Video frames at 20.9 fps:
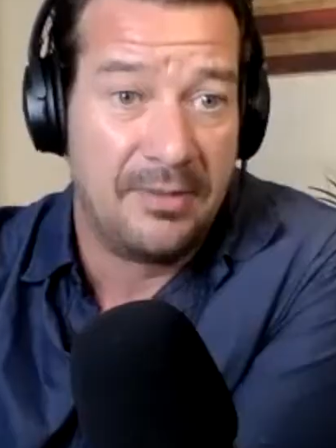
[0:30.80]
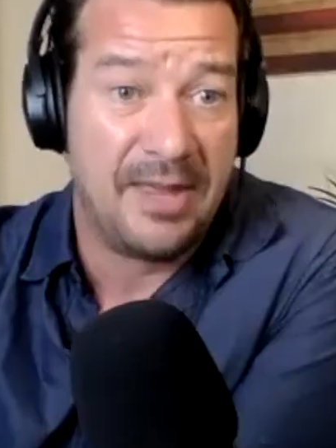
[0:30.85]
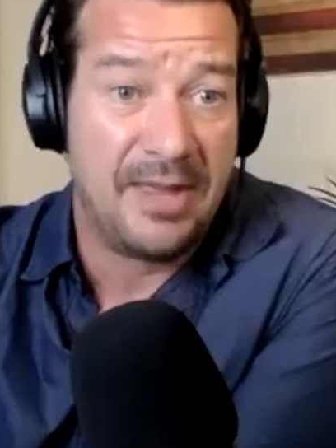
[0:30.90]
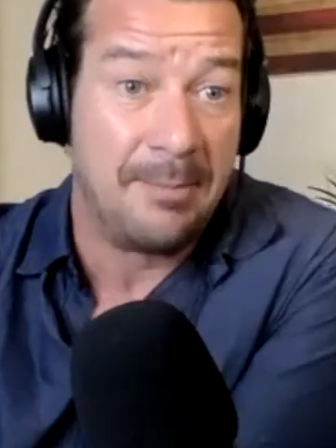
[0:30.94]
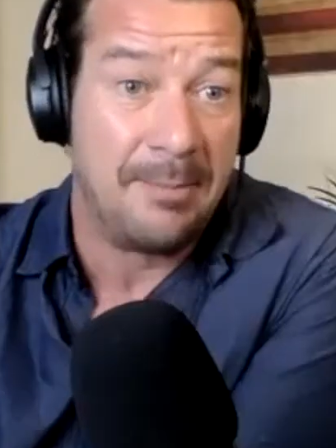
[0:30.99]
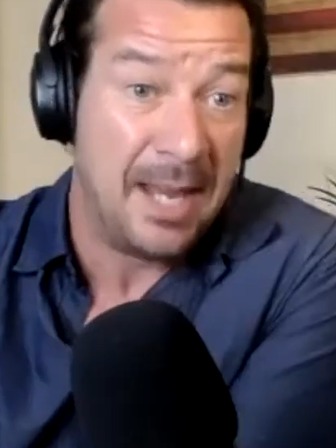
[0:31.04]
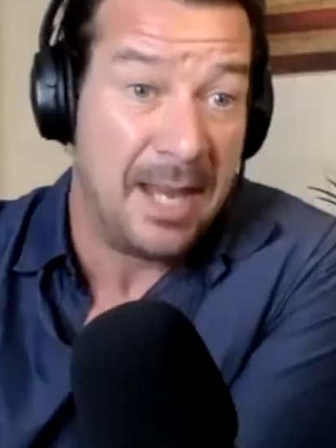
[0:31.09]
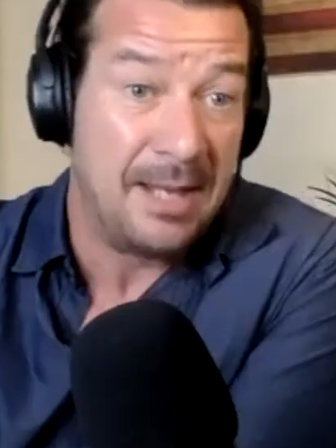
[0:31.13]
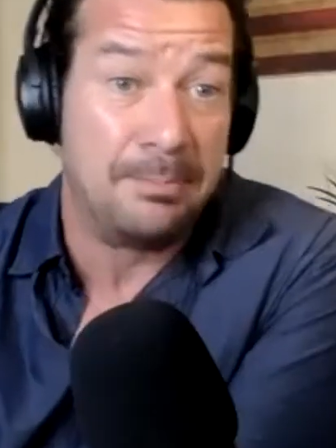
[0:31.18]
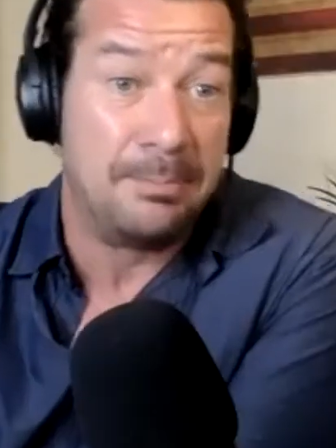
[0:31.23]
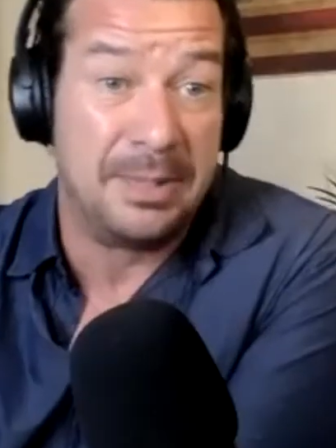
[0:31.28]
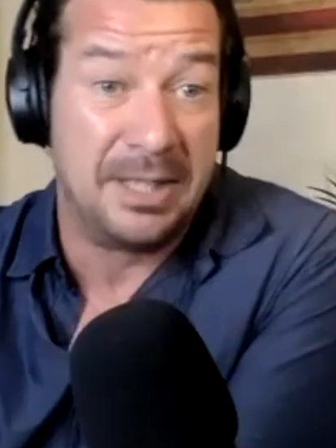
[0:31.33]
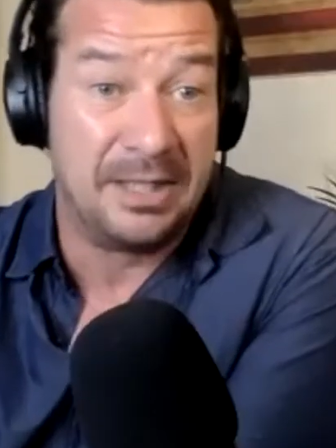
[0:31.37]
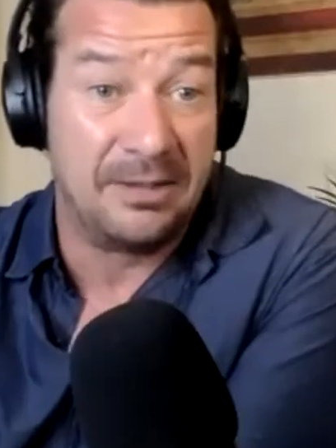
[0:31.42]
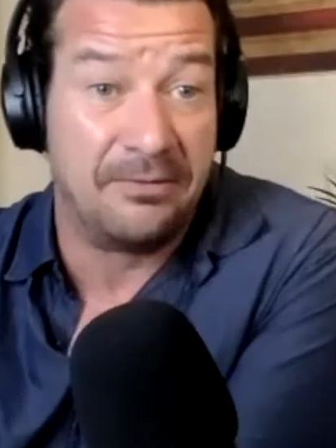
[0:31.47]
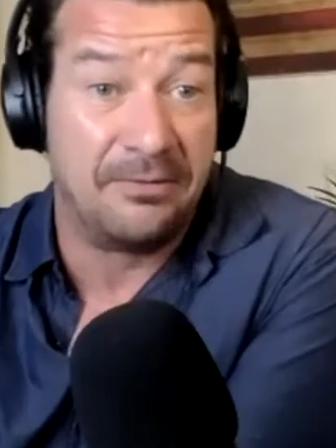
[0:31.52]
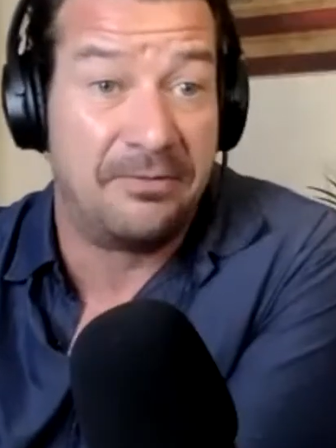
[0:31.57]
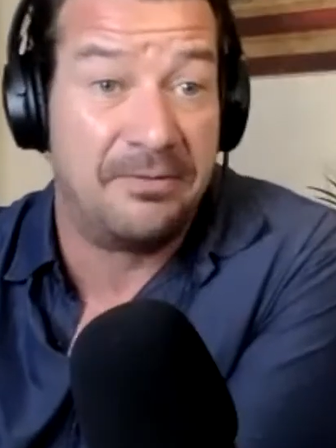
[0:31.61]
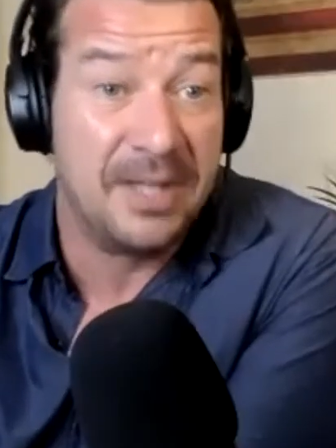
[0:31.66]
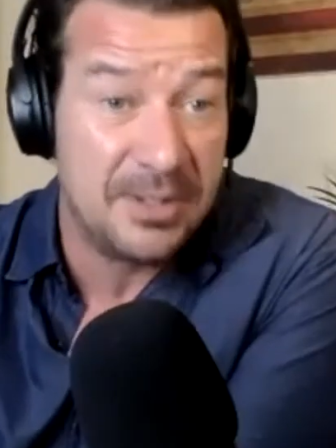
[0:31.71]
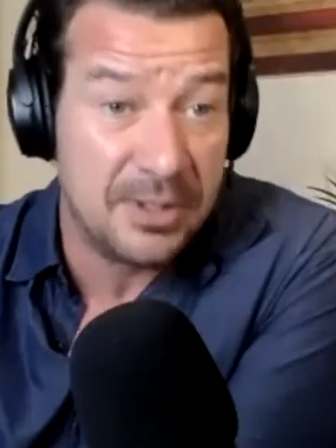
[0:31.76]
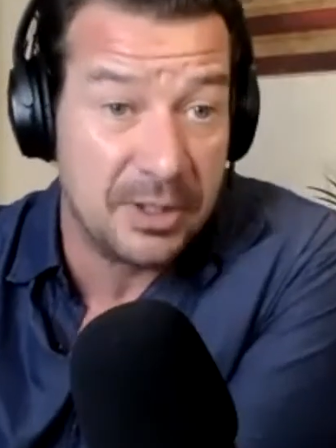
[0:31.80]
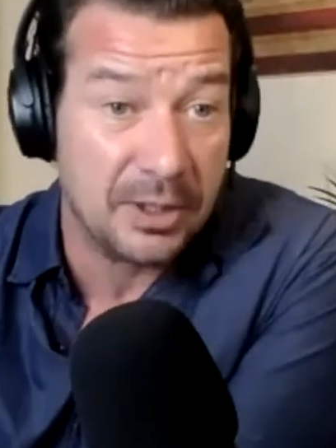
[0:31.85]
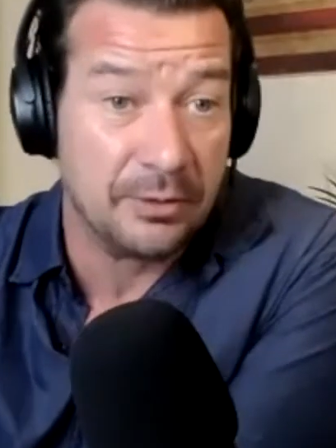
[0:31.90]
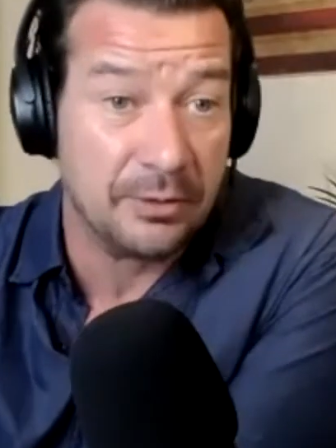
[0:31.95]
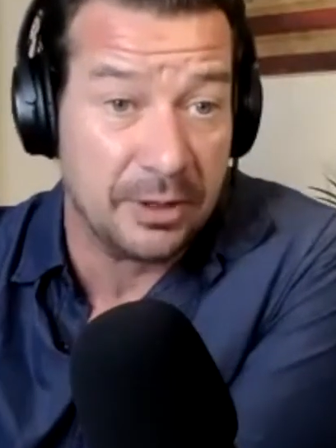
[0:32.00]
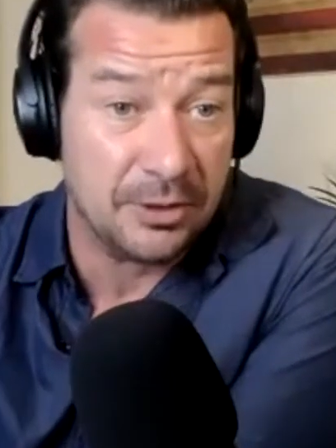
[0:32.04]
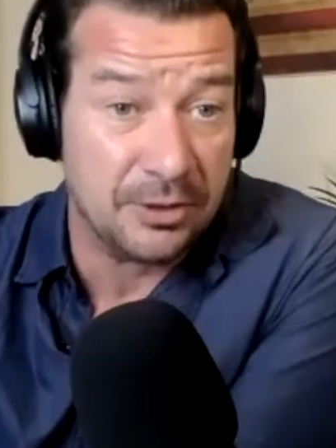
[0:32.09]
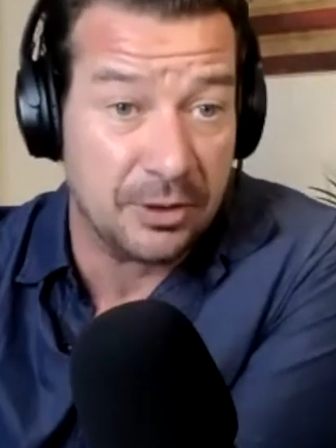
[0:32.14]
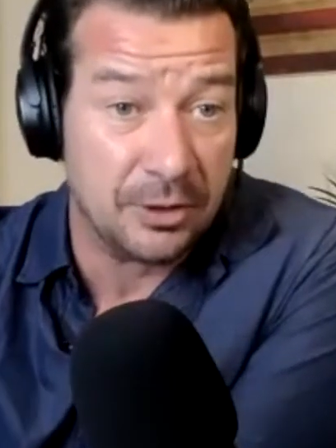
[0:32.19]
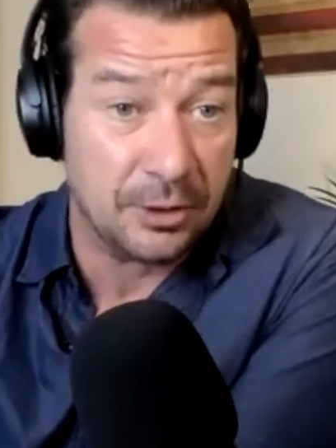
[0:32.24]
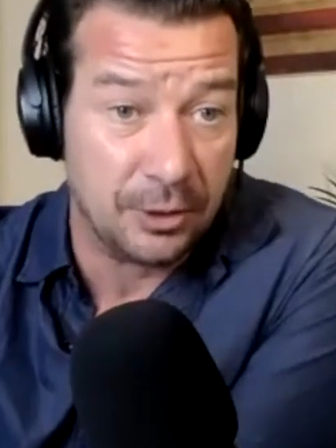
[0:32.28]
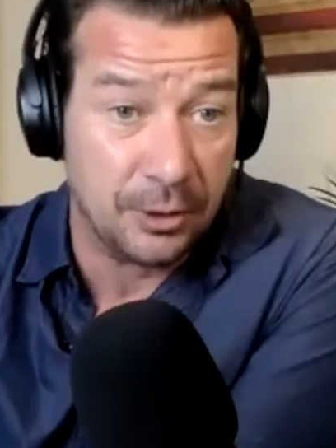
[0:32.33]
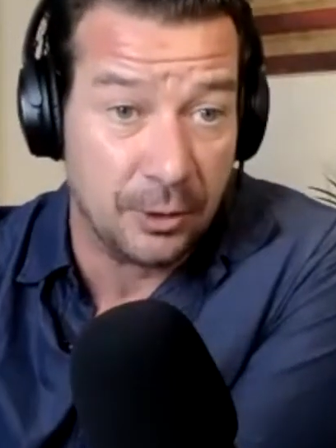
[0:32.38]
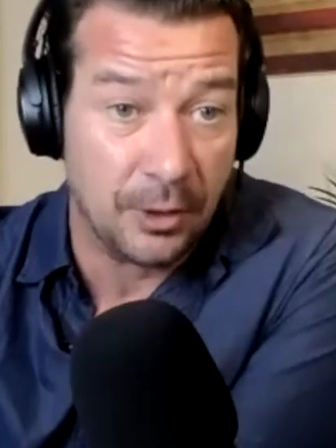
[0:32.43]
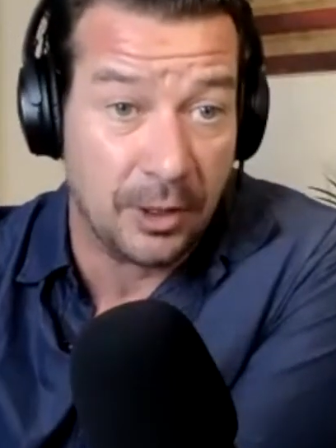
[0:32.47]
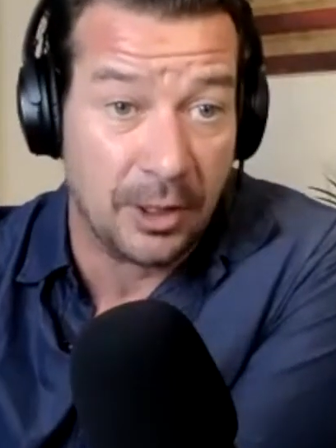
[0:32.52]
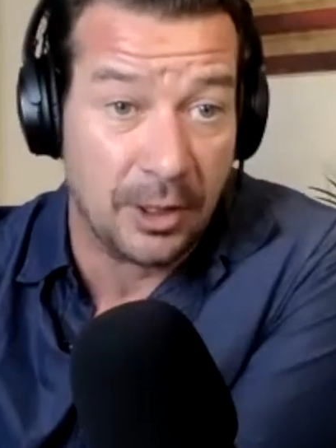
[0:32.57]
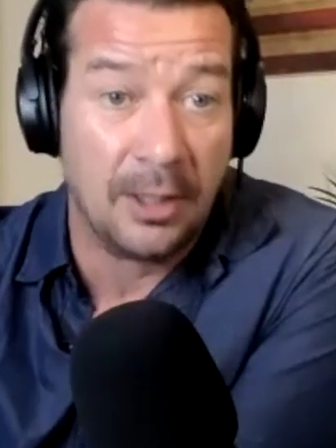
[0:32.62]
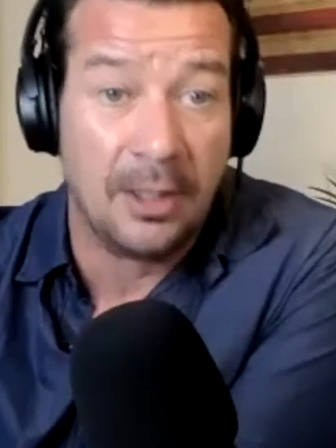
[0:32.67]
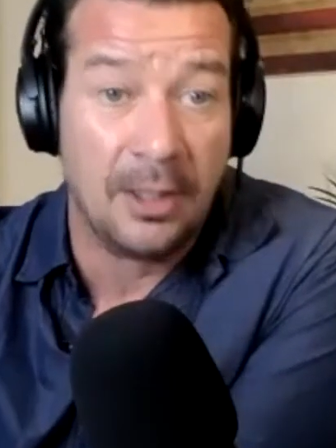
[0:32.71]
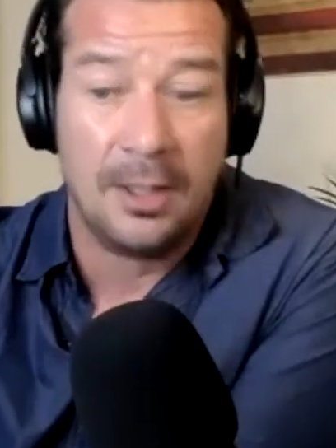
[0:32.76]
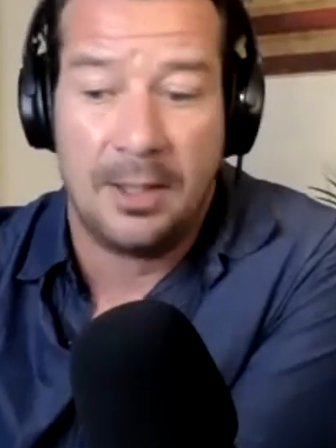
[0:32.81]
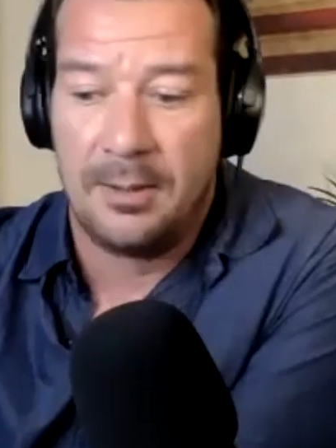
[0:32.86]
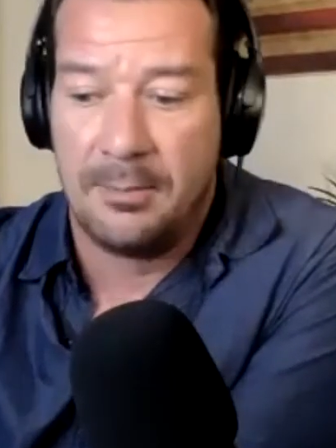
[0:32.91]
they may be physically secure,